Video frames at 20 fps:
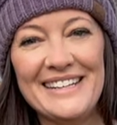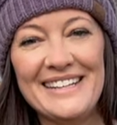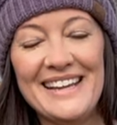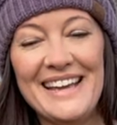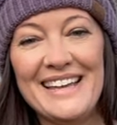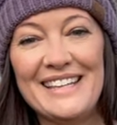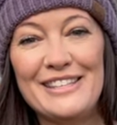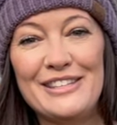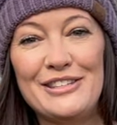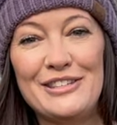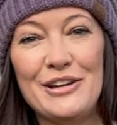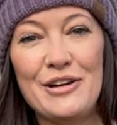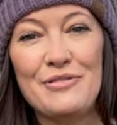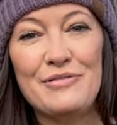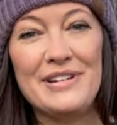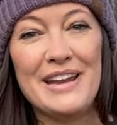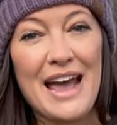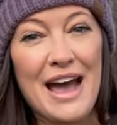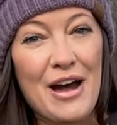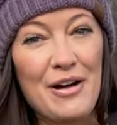And so
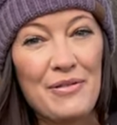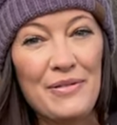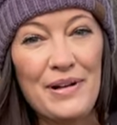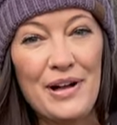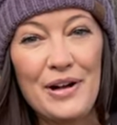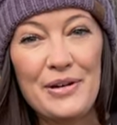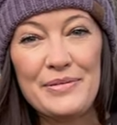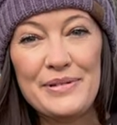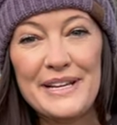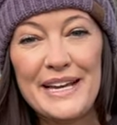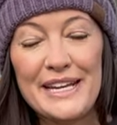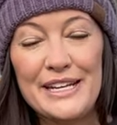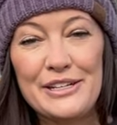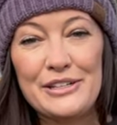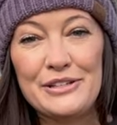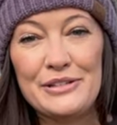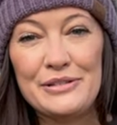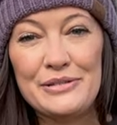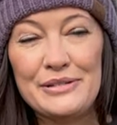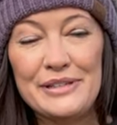now all we got to
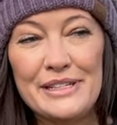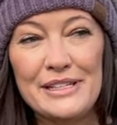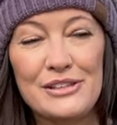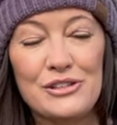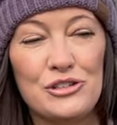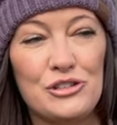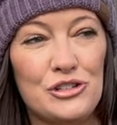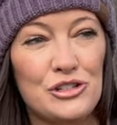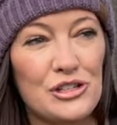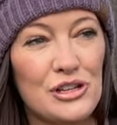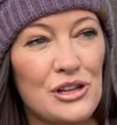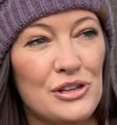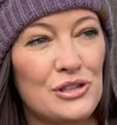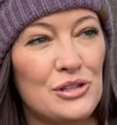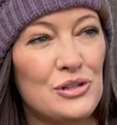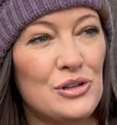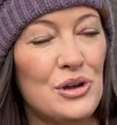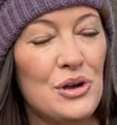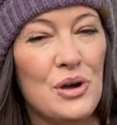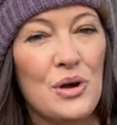do is
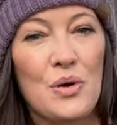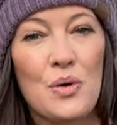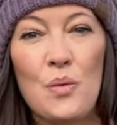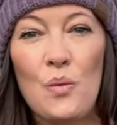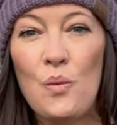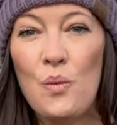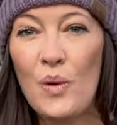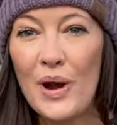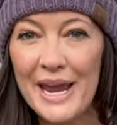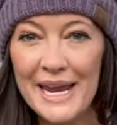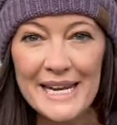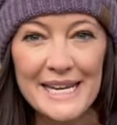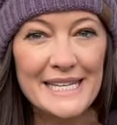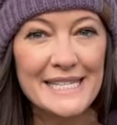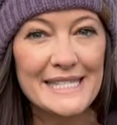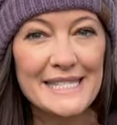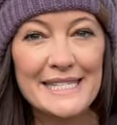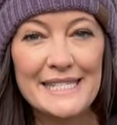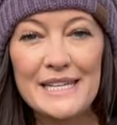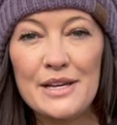just wait
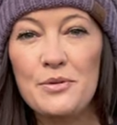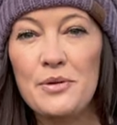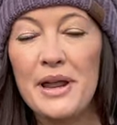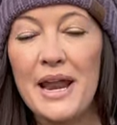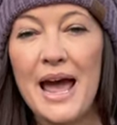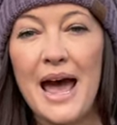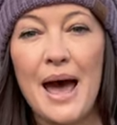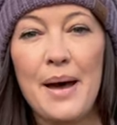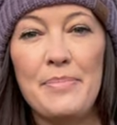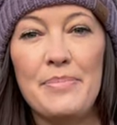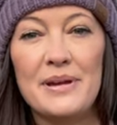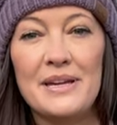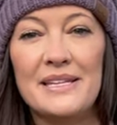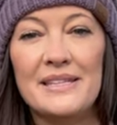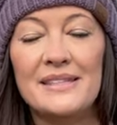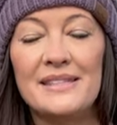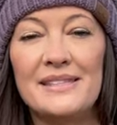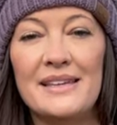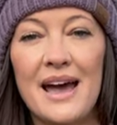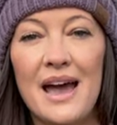and see what
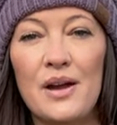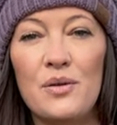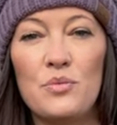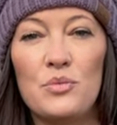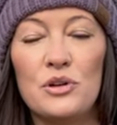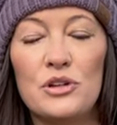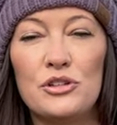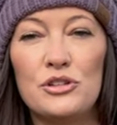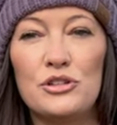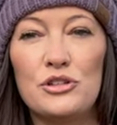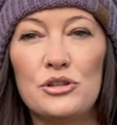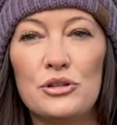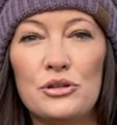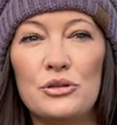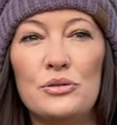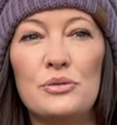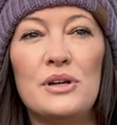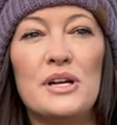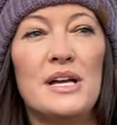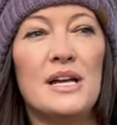happens. I will
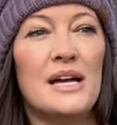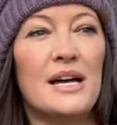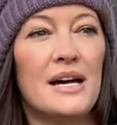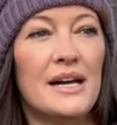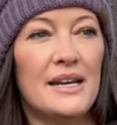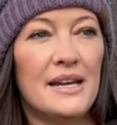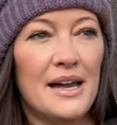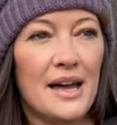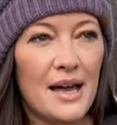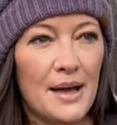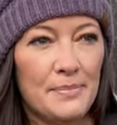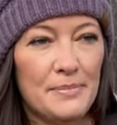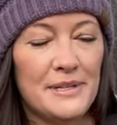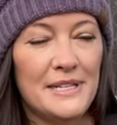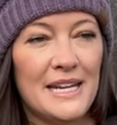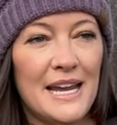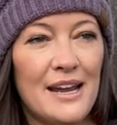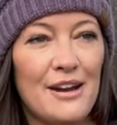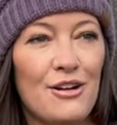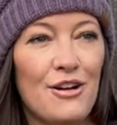do an
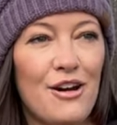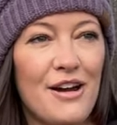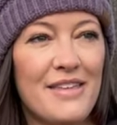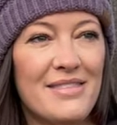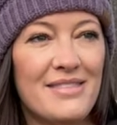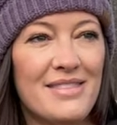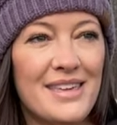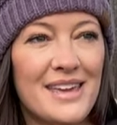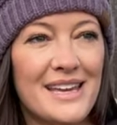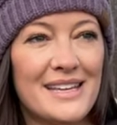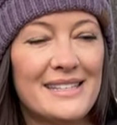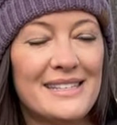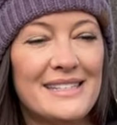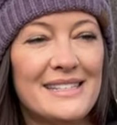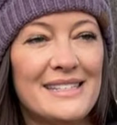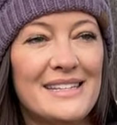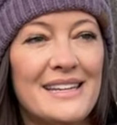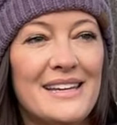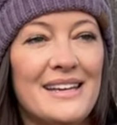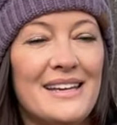update on
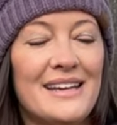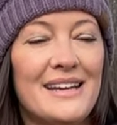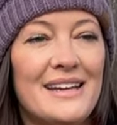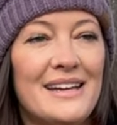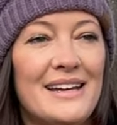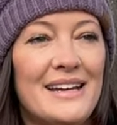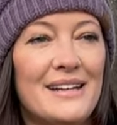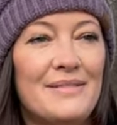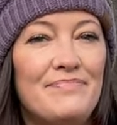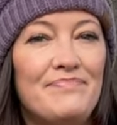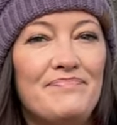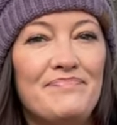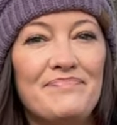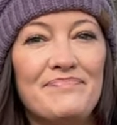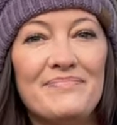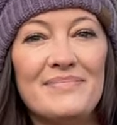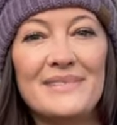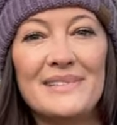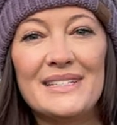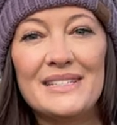this um,
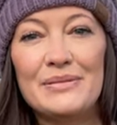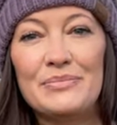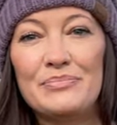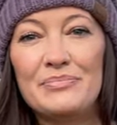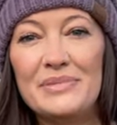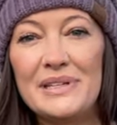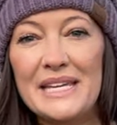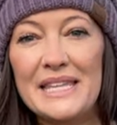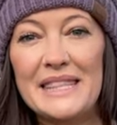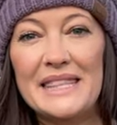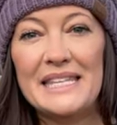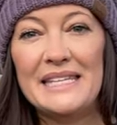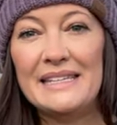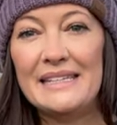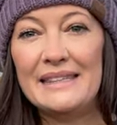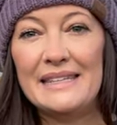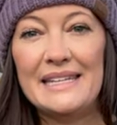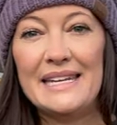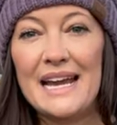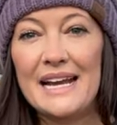in
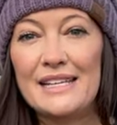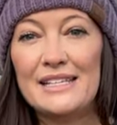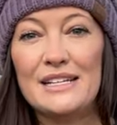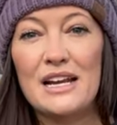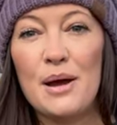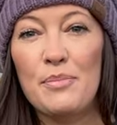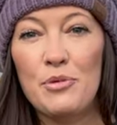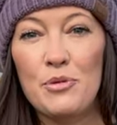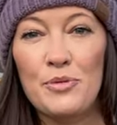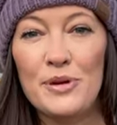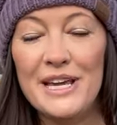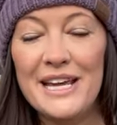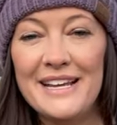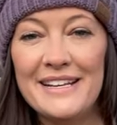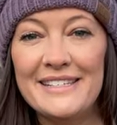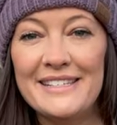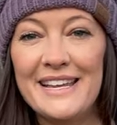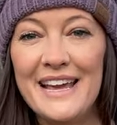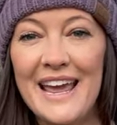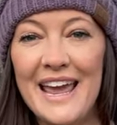in the next couple
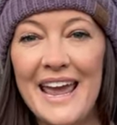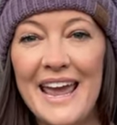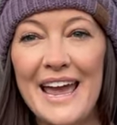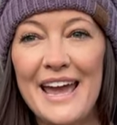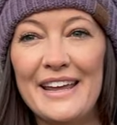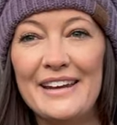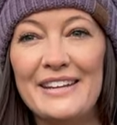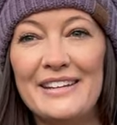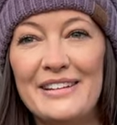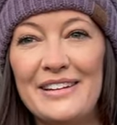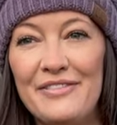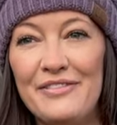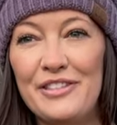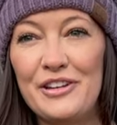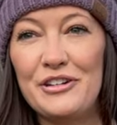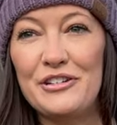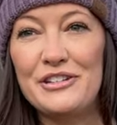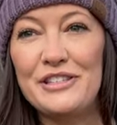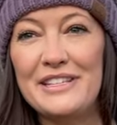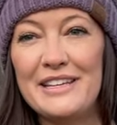weeks, and if
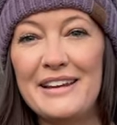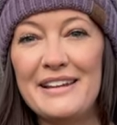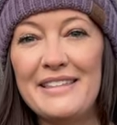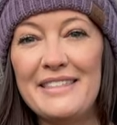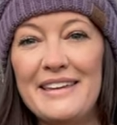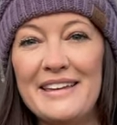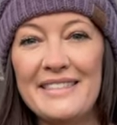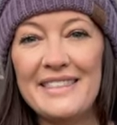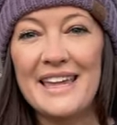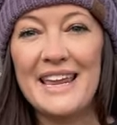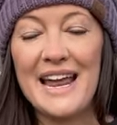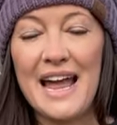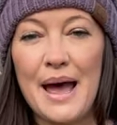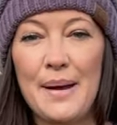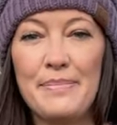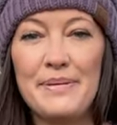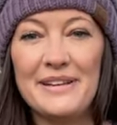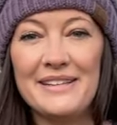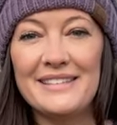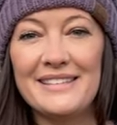there's anything that
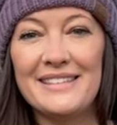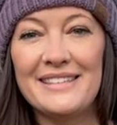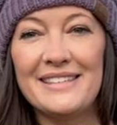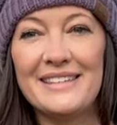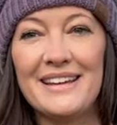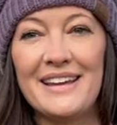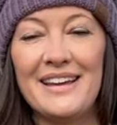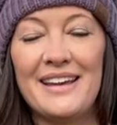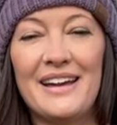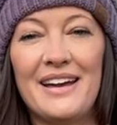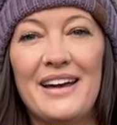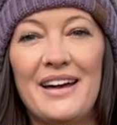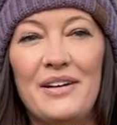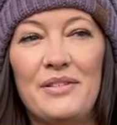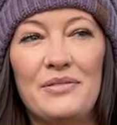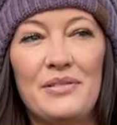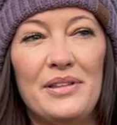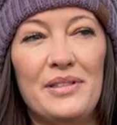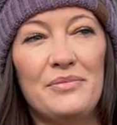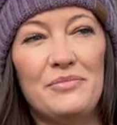happens,
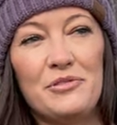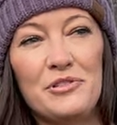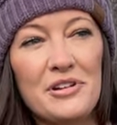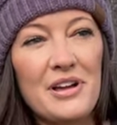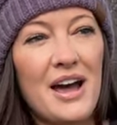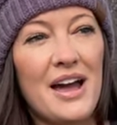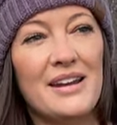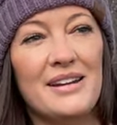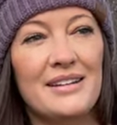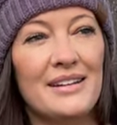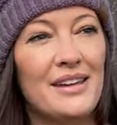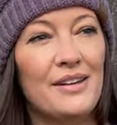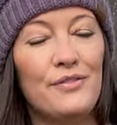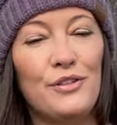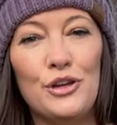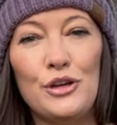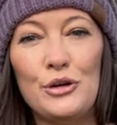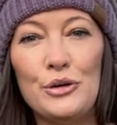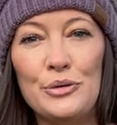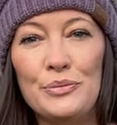uh, and we'll kind of give
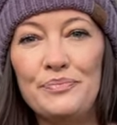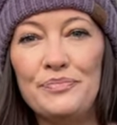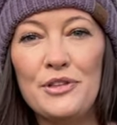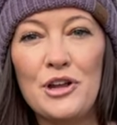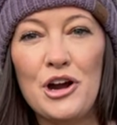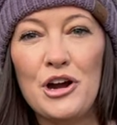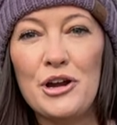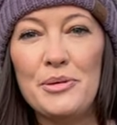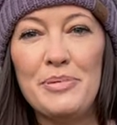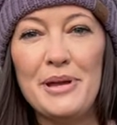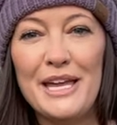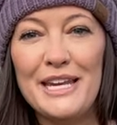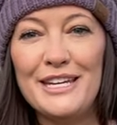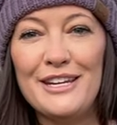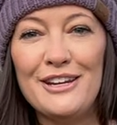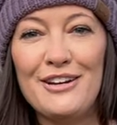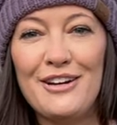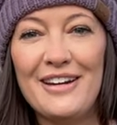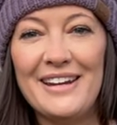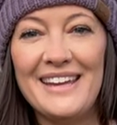you our
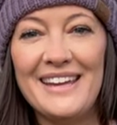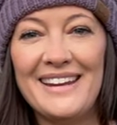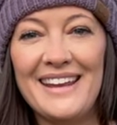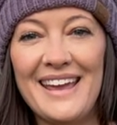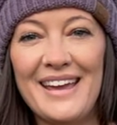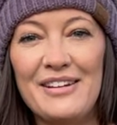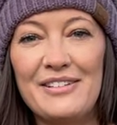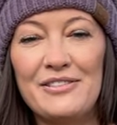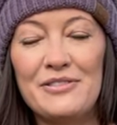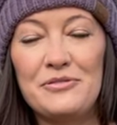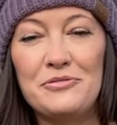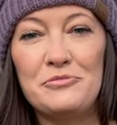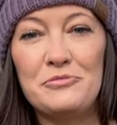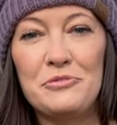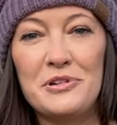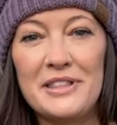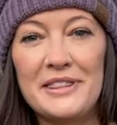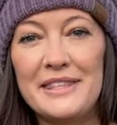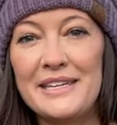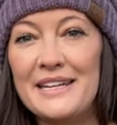opinion on it and
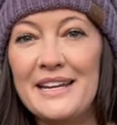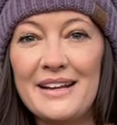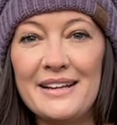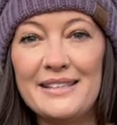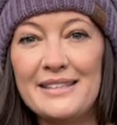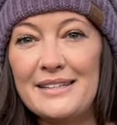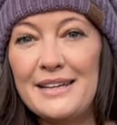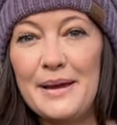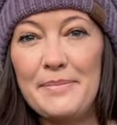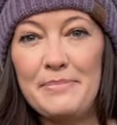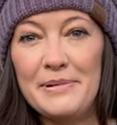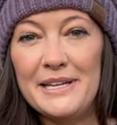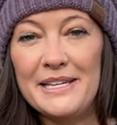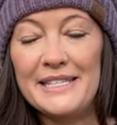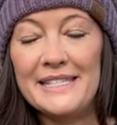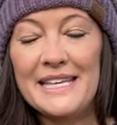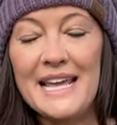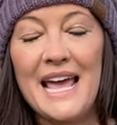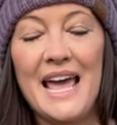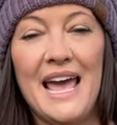what the next step
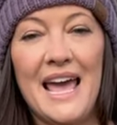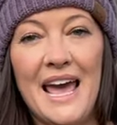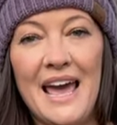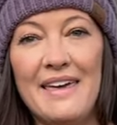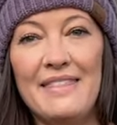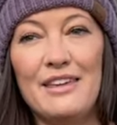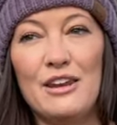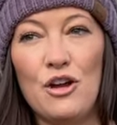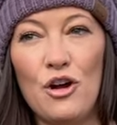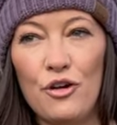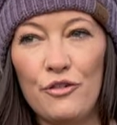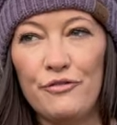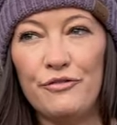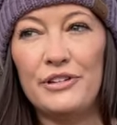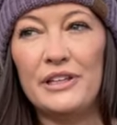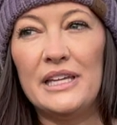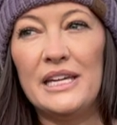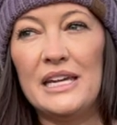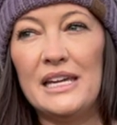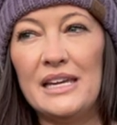is, and then
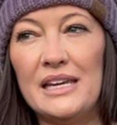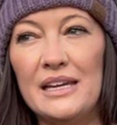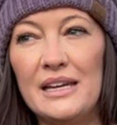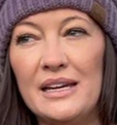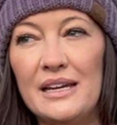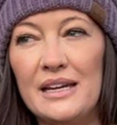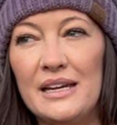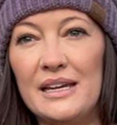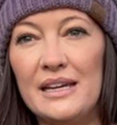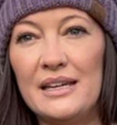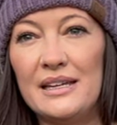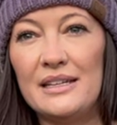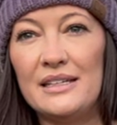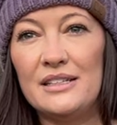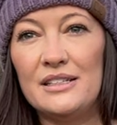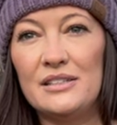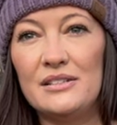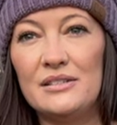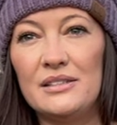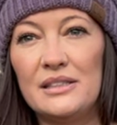hopefully uh,
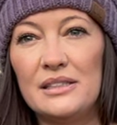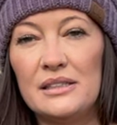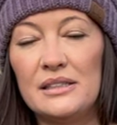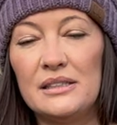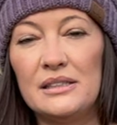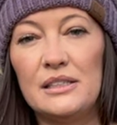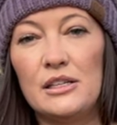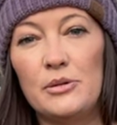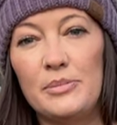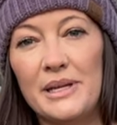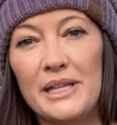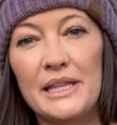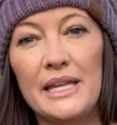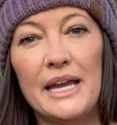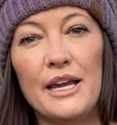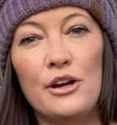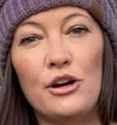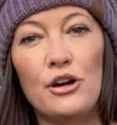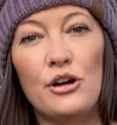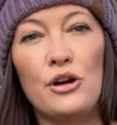a little bit
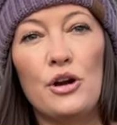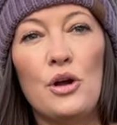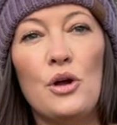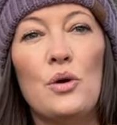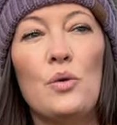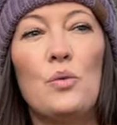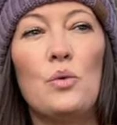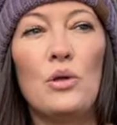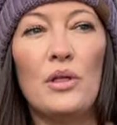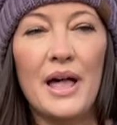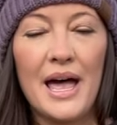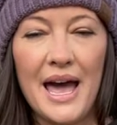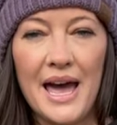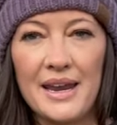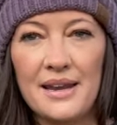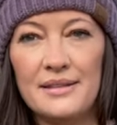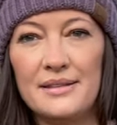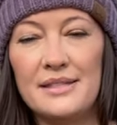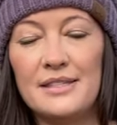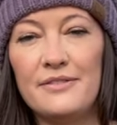later we'll add
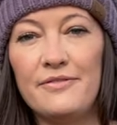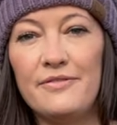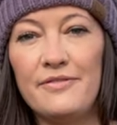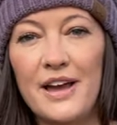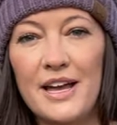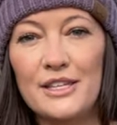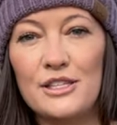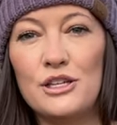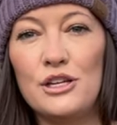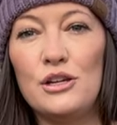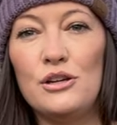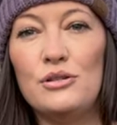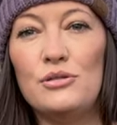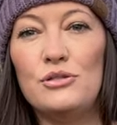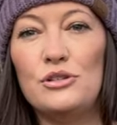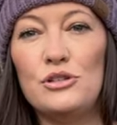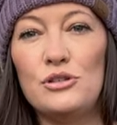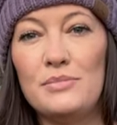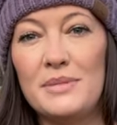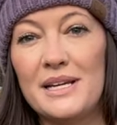in some fescue
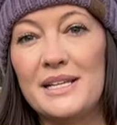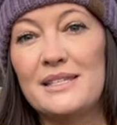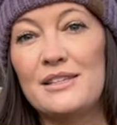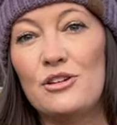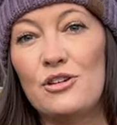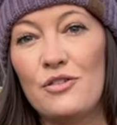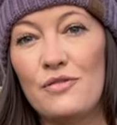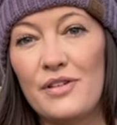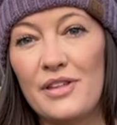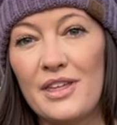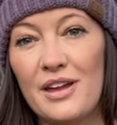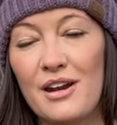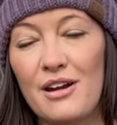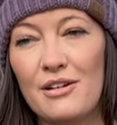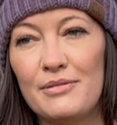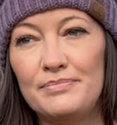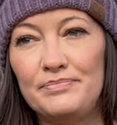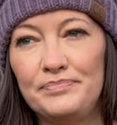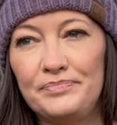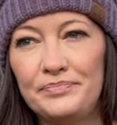to mix in over there,